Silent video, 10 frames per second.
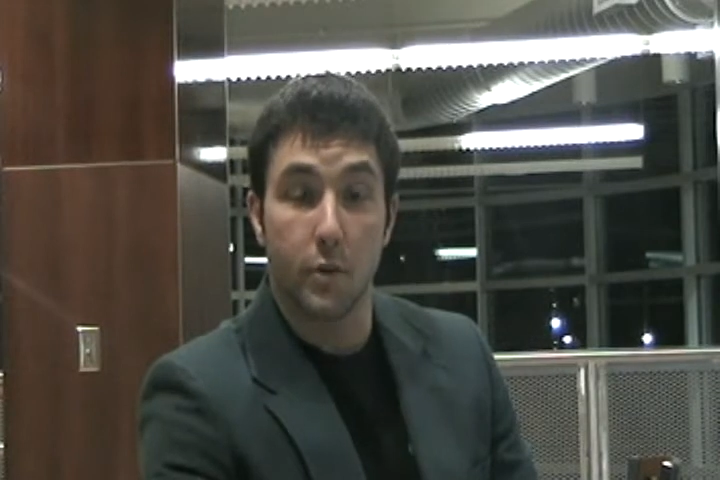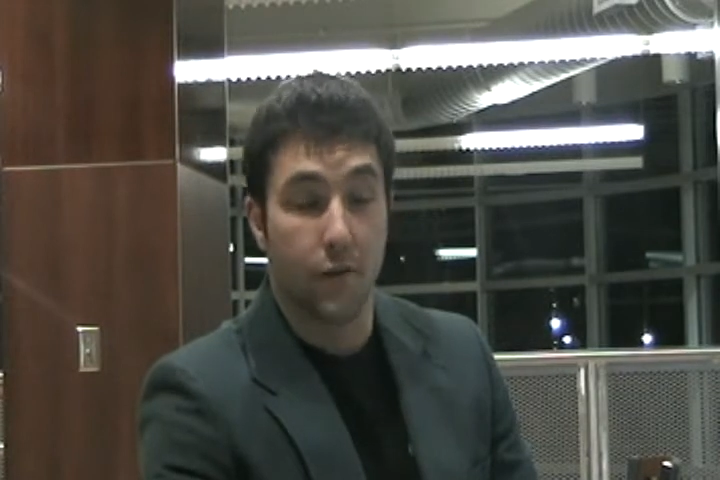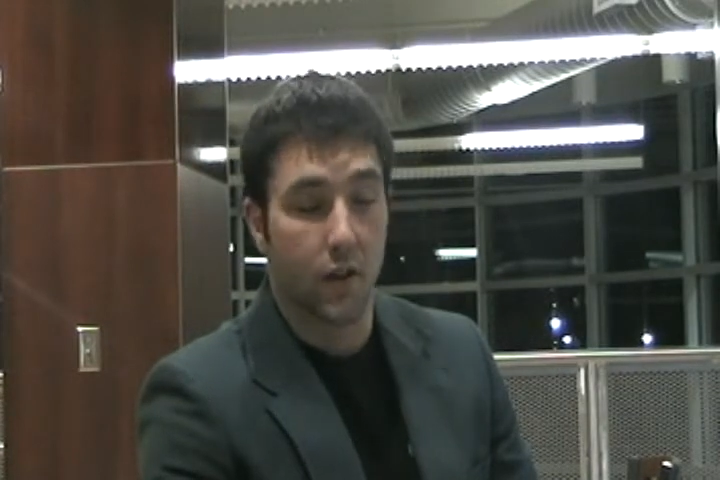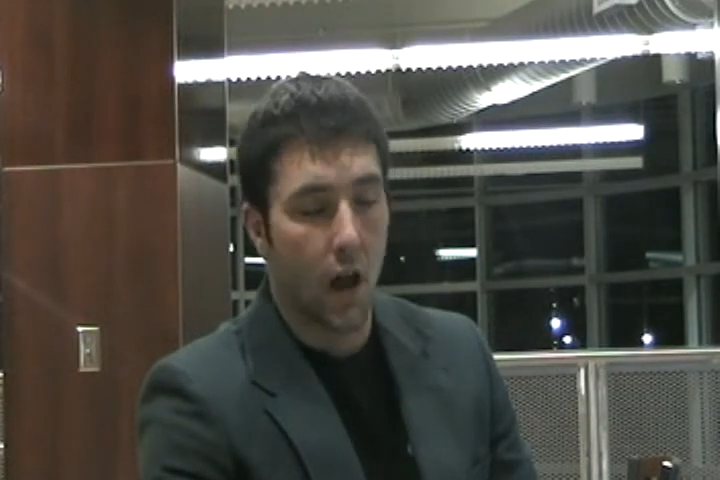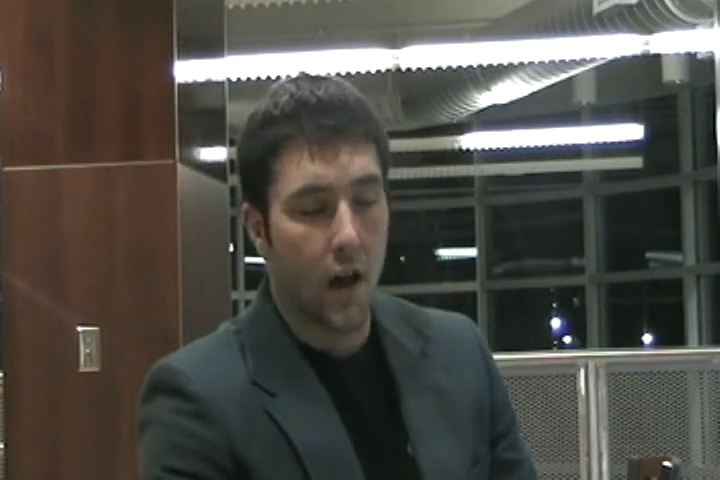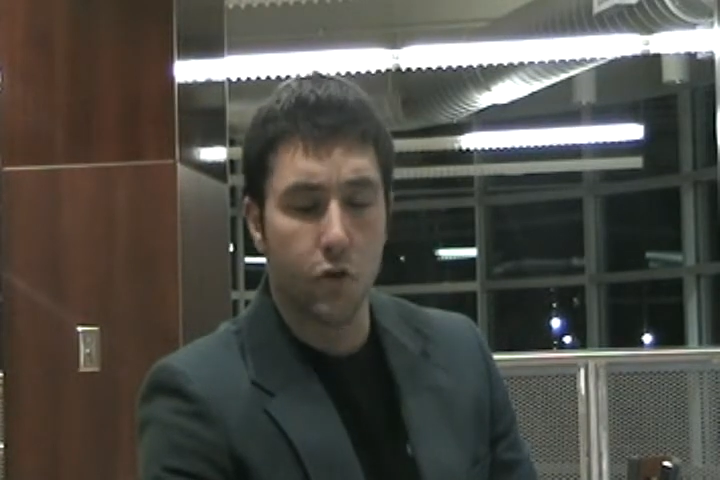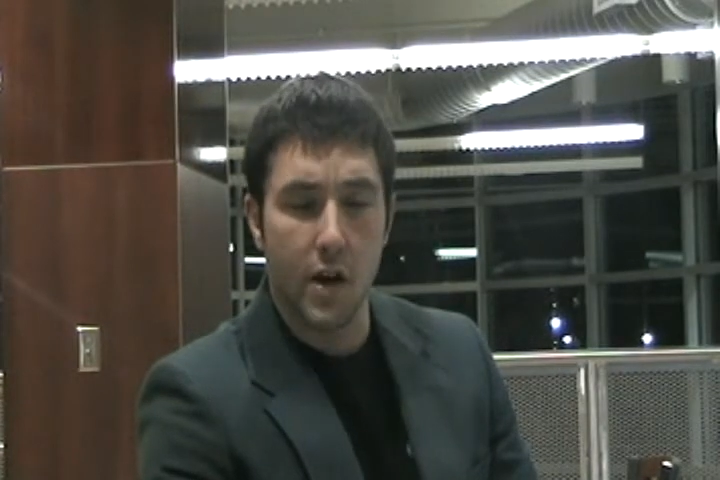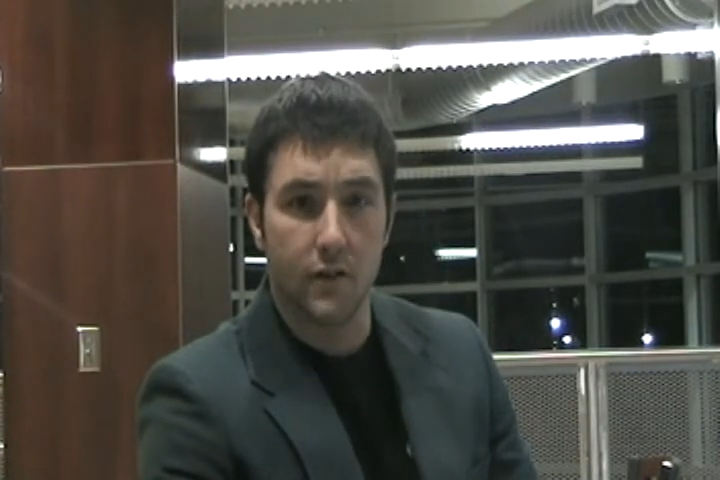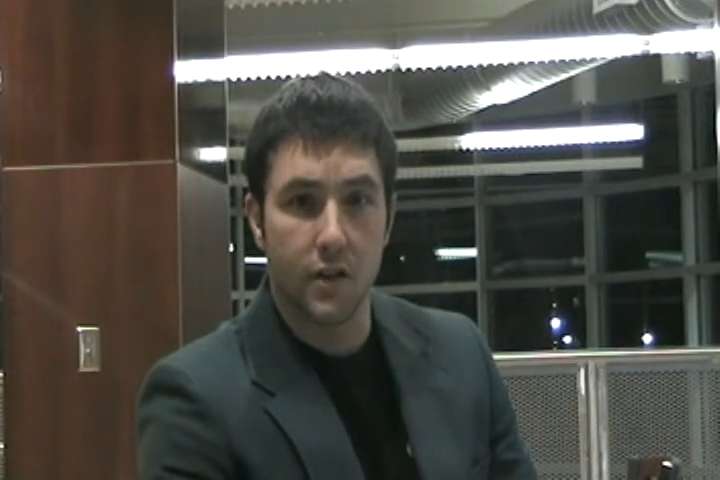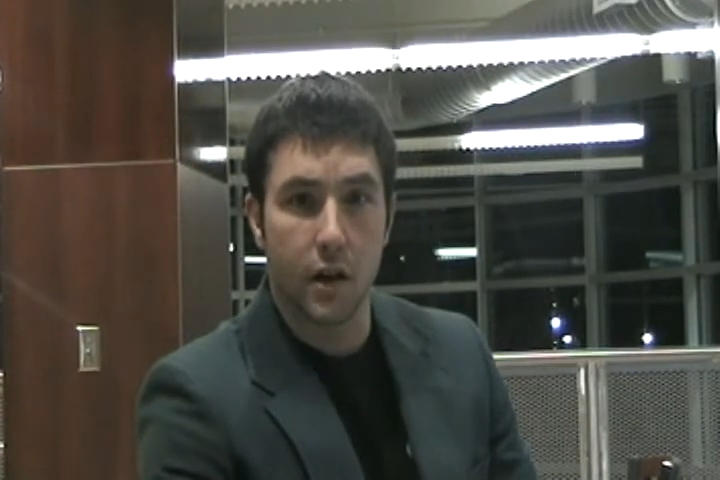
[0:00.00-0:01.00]
We have a lot of
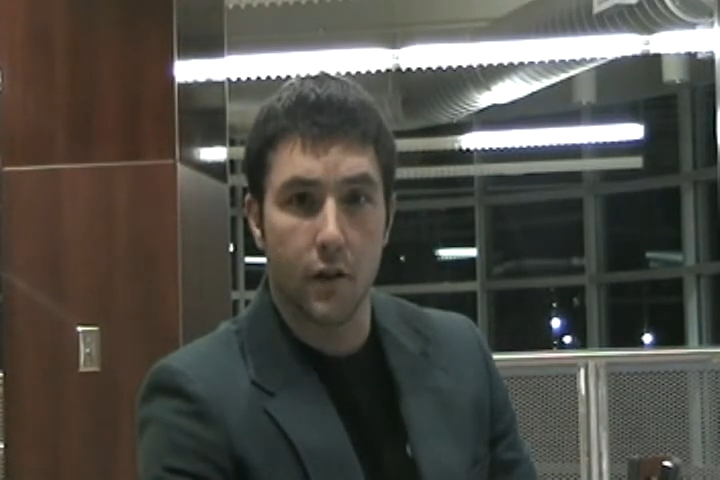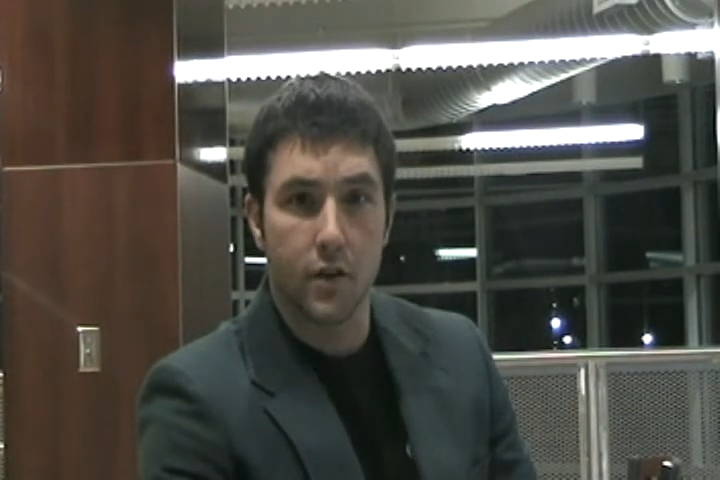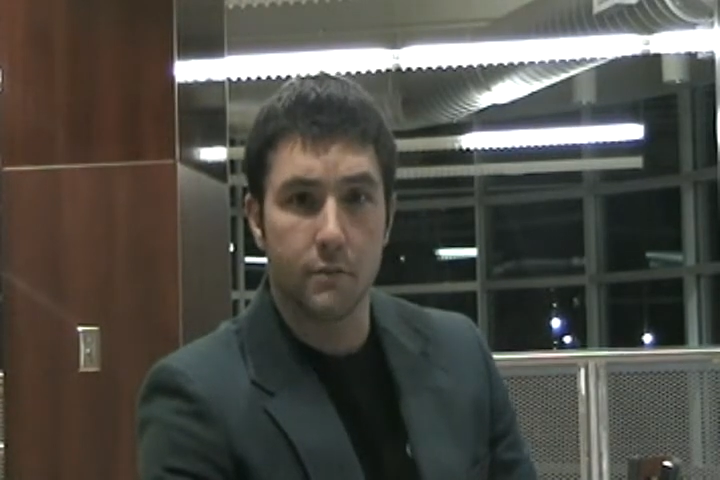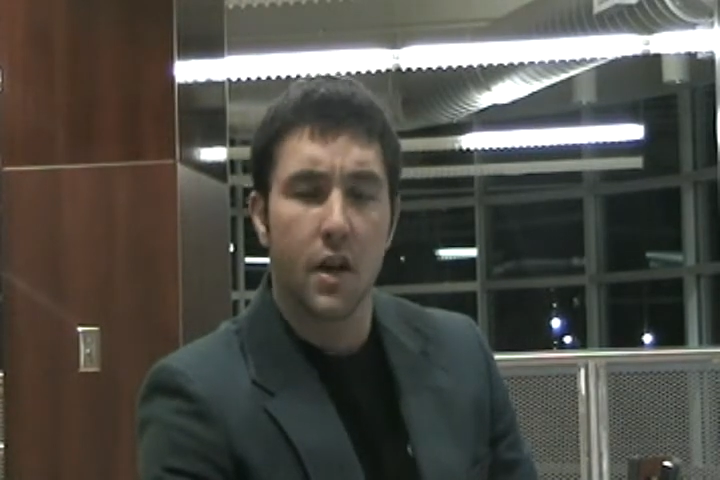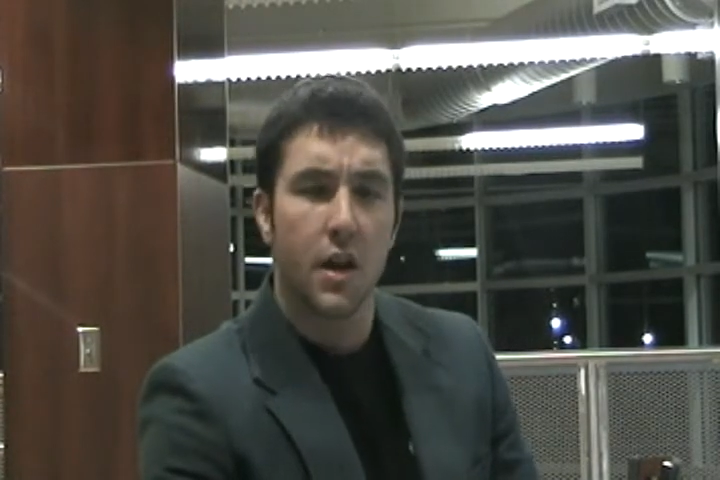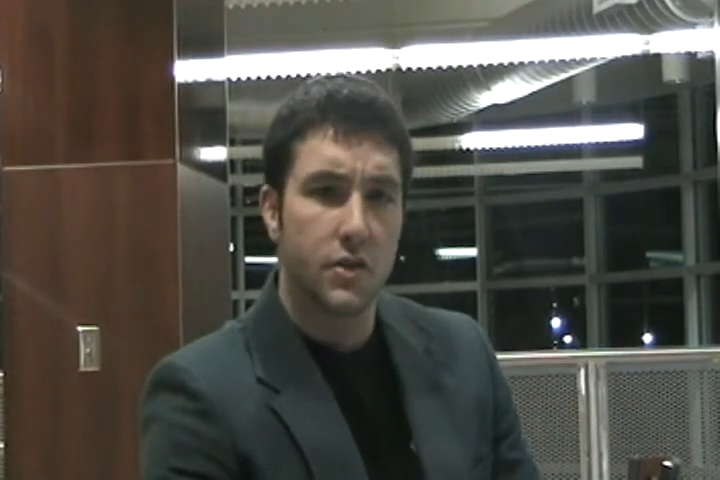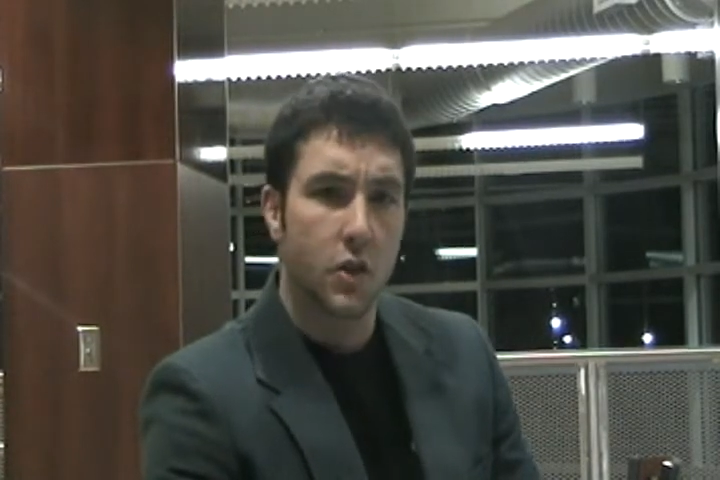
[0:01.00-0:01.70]
ground to cover,